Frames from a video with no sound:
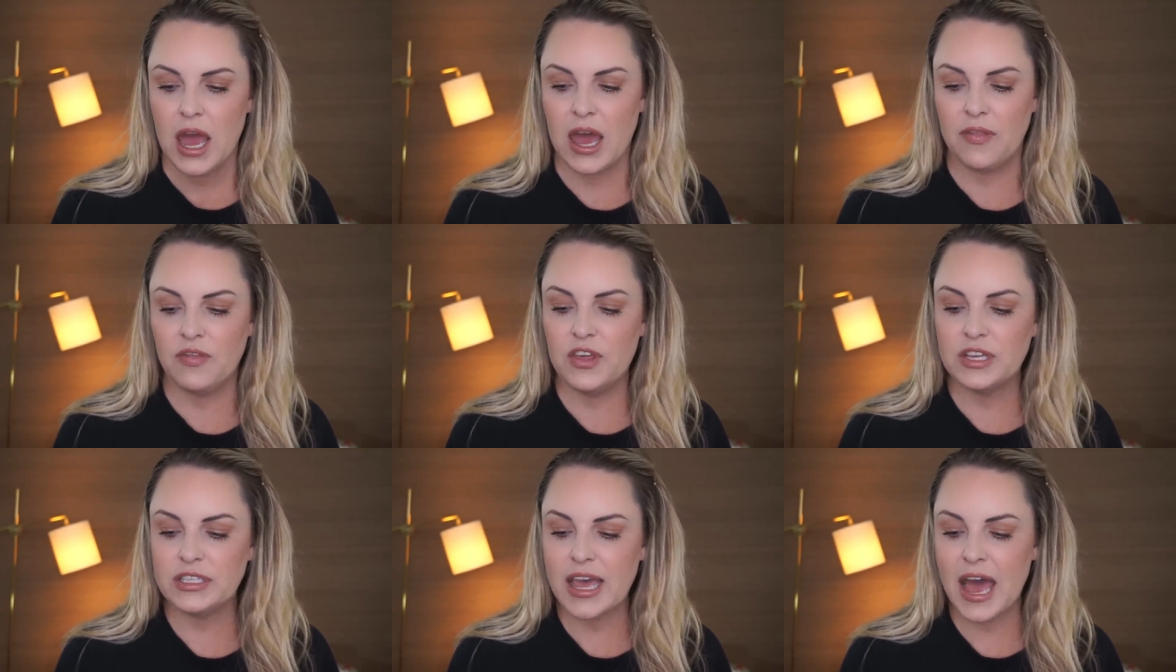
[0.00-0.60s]

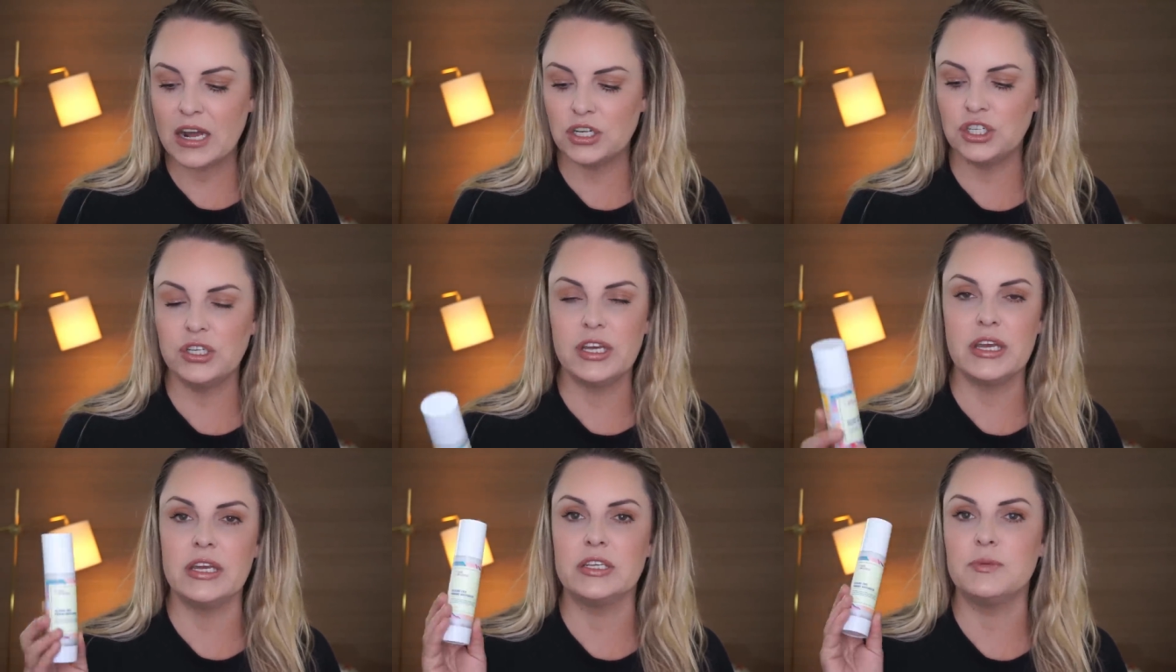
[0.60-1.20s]
and this
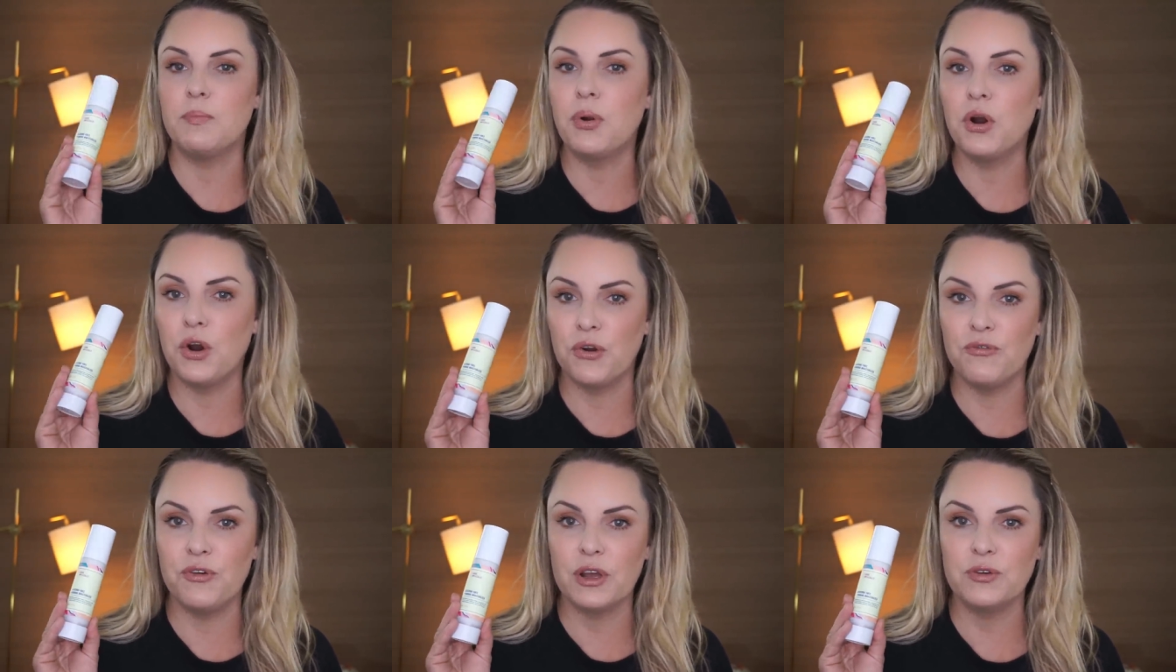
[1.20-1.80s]
actually is
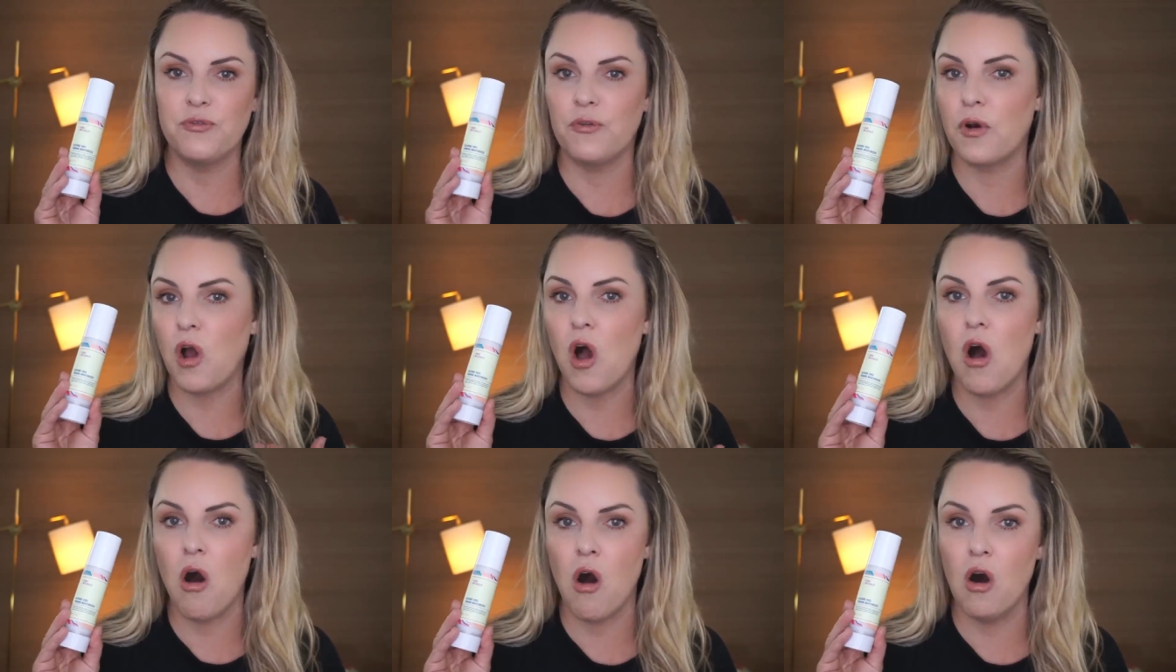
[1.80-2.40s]
perfect
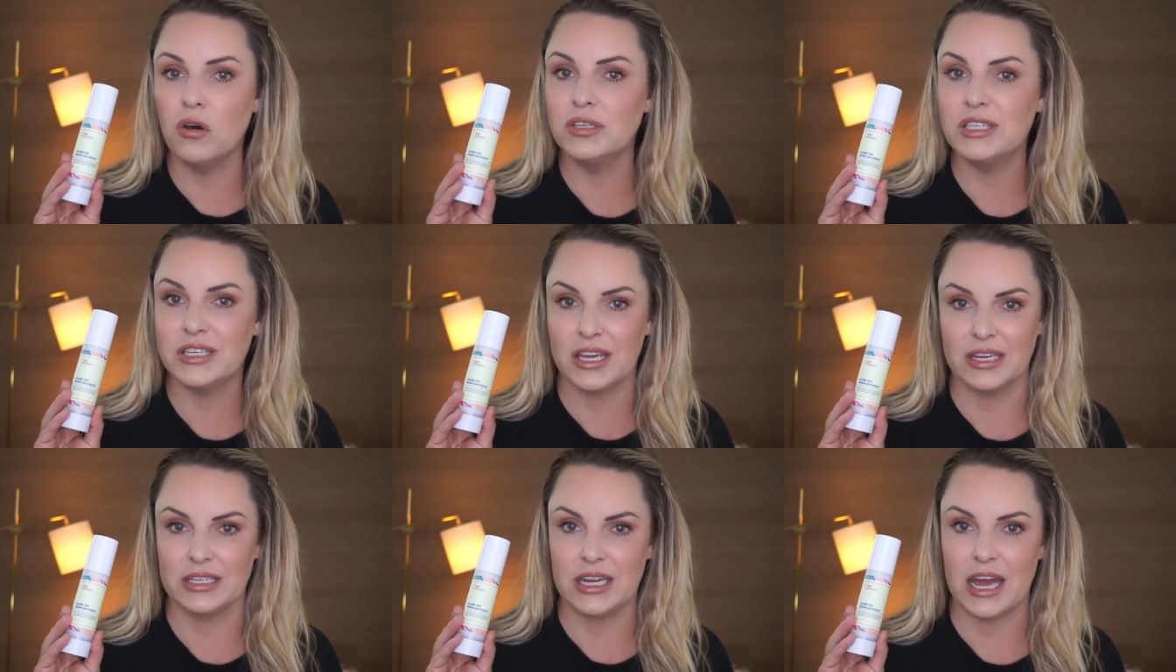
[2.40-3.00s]
for all
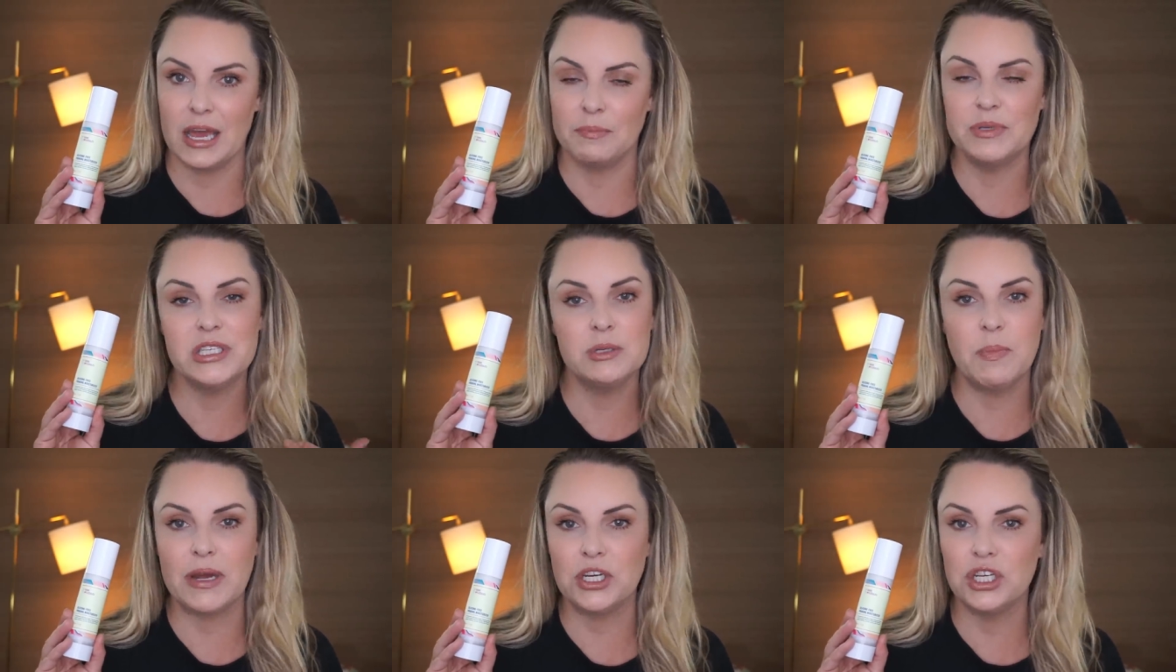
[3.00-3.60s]
skin types
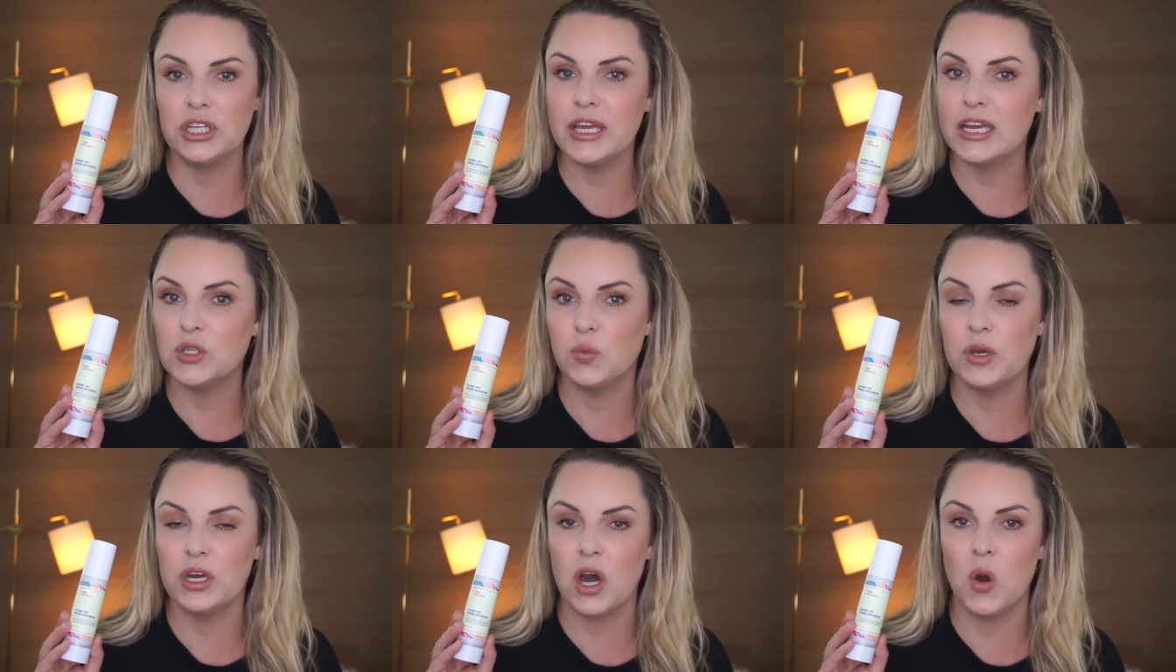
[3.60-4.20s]
especially
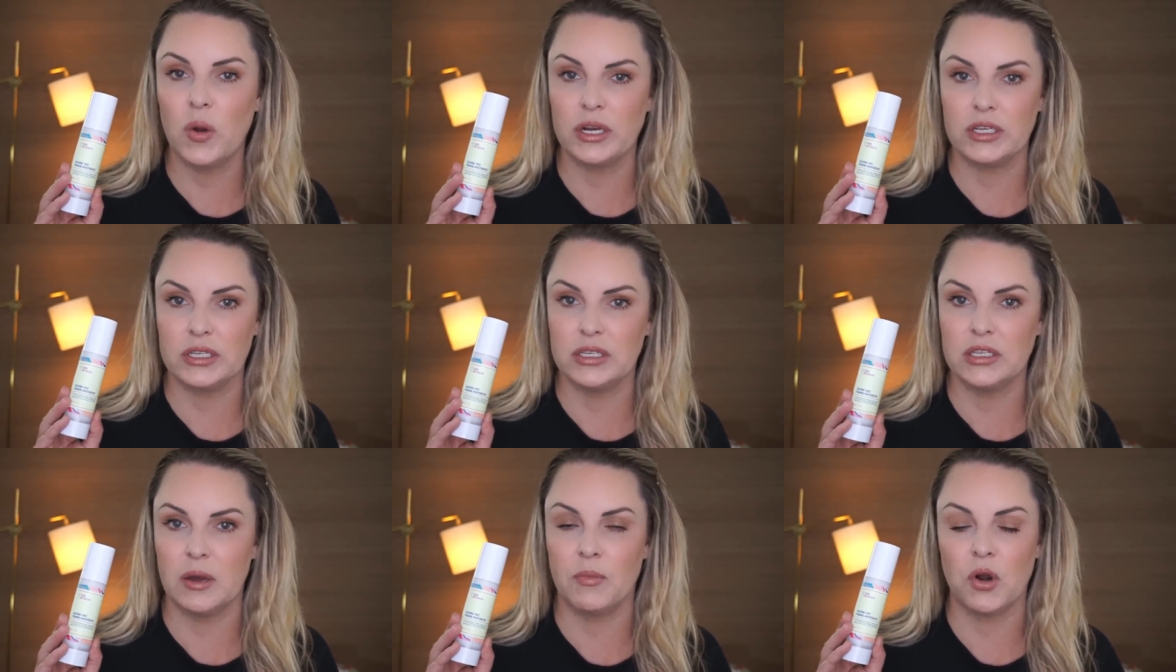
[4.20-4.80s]
as we go into
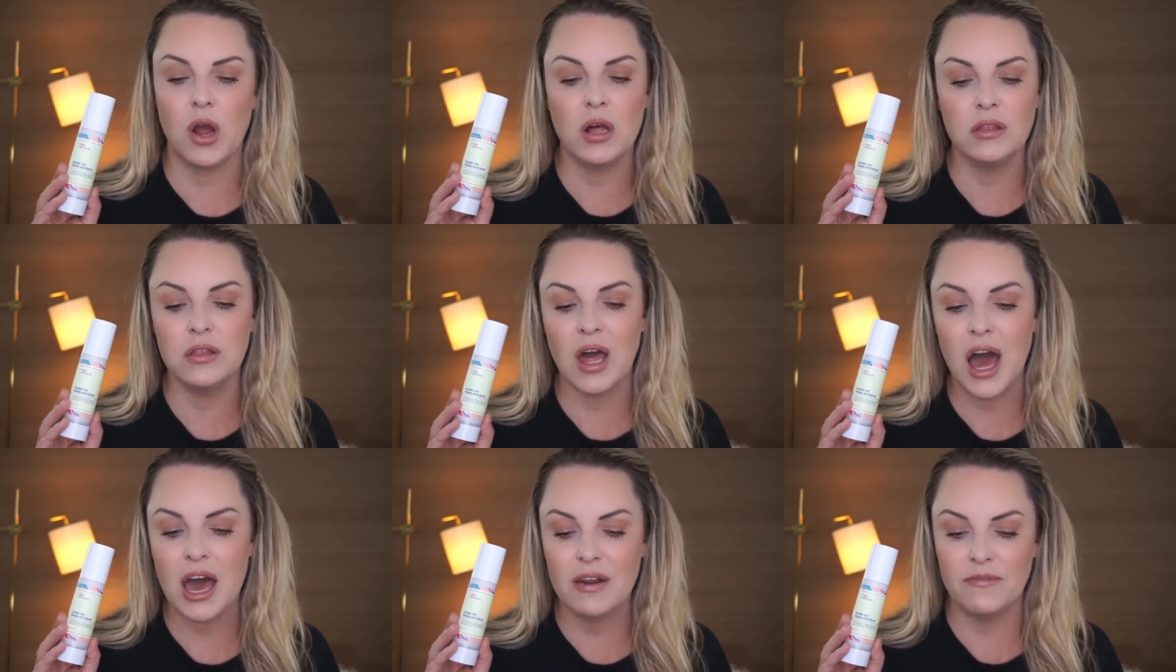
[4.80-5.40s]
summer a
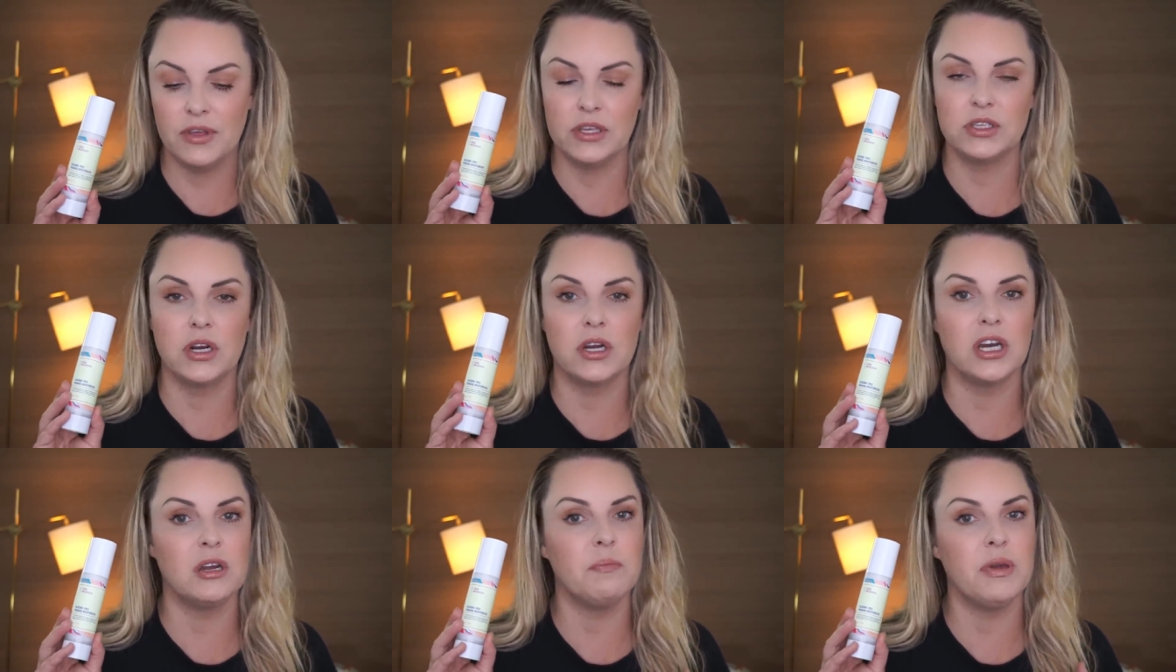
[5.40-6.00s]
lot of these
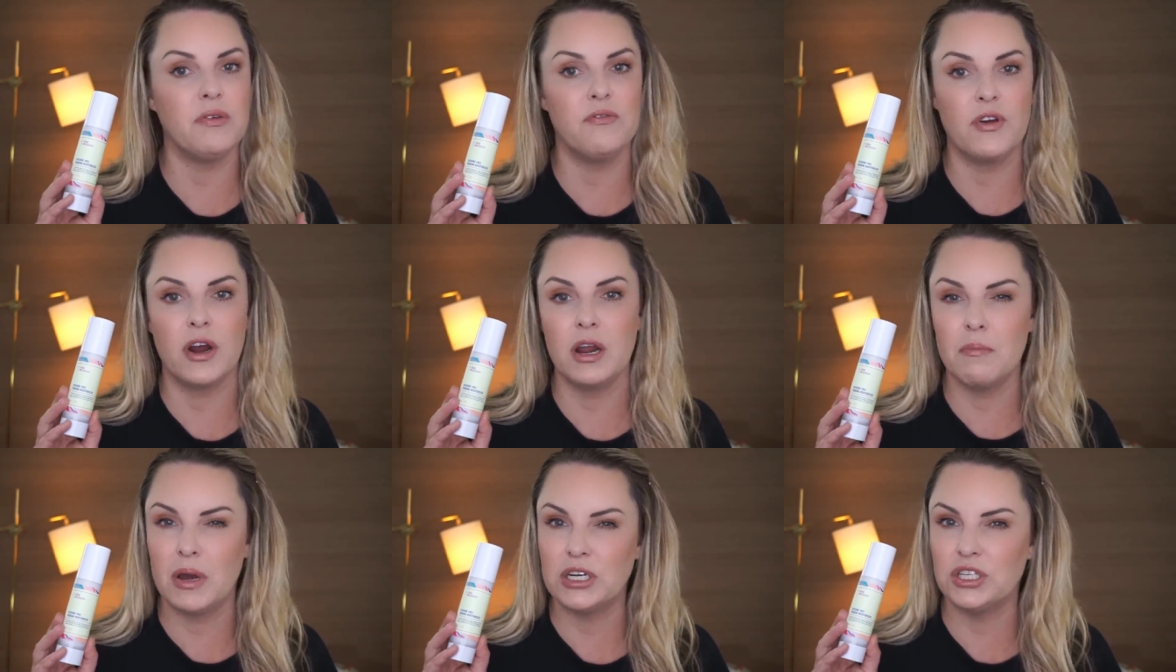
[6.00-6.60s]
are going to be
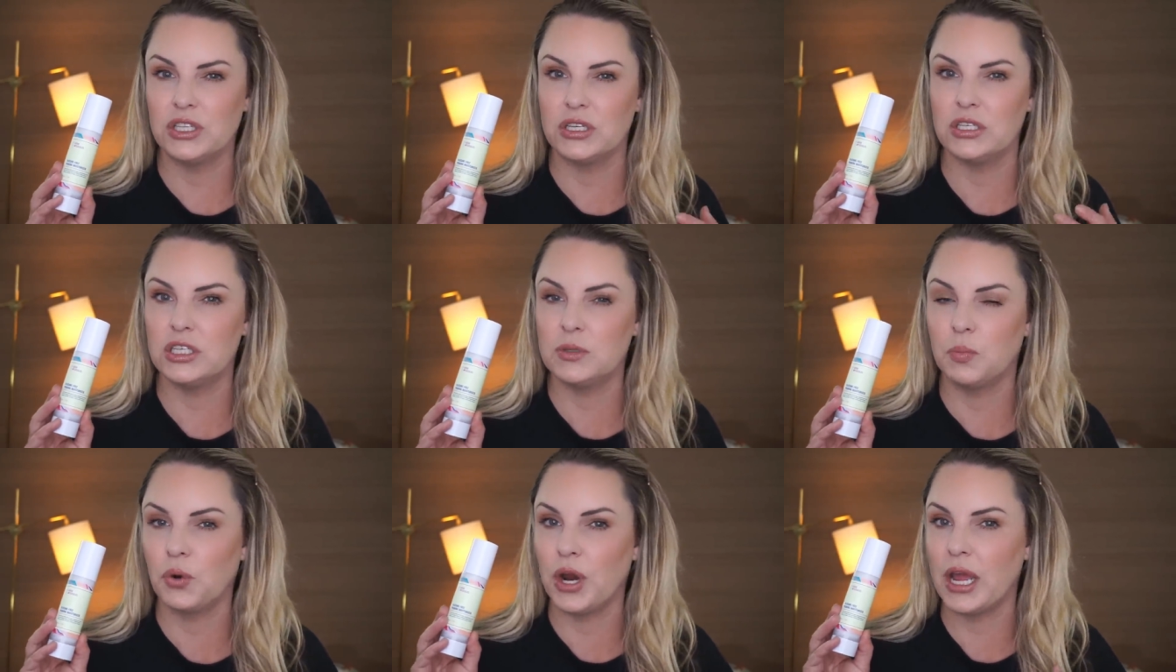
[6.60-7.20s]
very much this
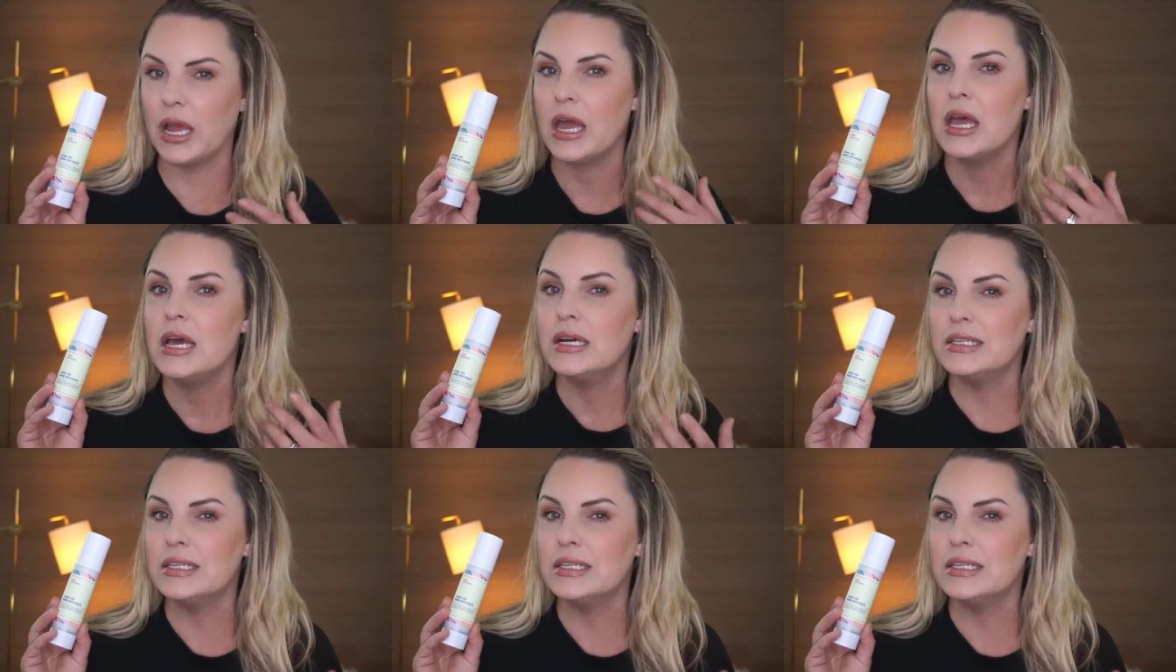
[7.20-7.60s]
spring